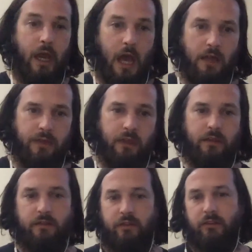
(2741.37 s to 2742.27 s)
I think
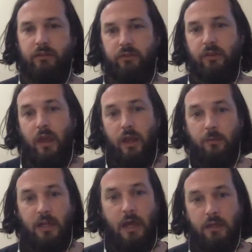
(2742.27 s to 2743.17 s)
this is, and I mean,
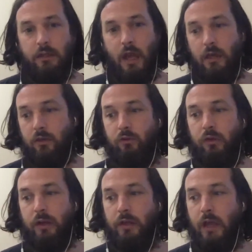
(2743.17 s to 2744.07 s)
I
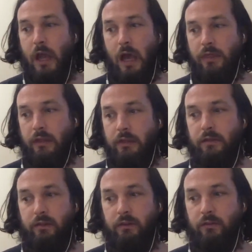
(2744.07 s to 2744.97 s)
agree. I think this
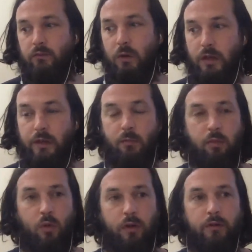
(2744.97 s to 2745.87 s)
is really
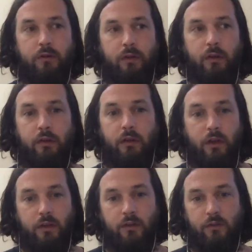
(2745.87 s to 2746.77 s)
important to
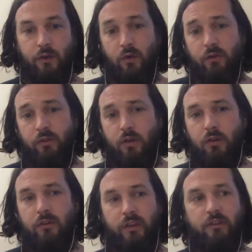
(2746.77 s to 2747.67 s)
focus on,
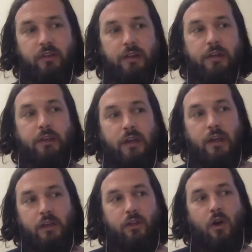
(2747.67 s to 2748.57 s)
essentially,
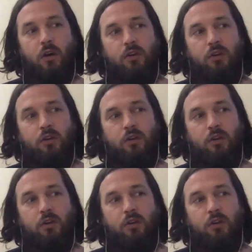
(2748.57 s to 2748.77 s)
not